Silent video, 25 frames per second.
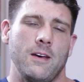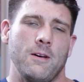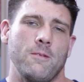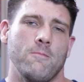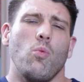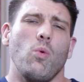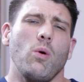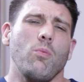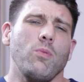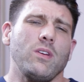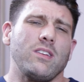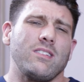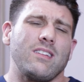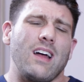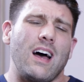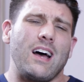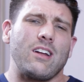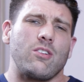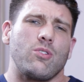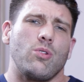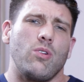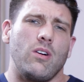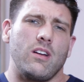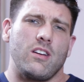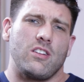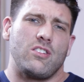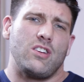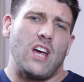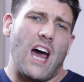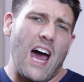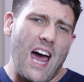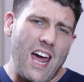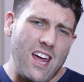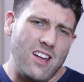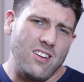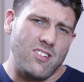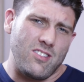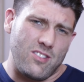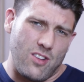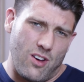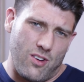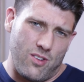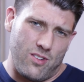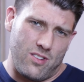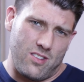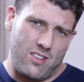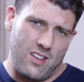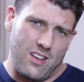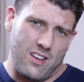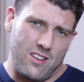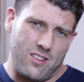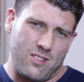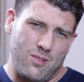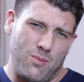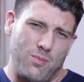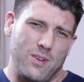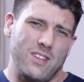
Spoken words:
But when we start trying to change those things,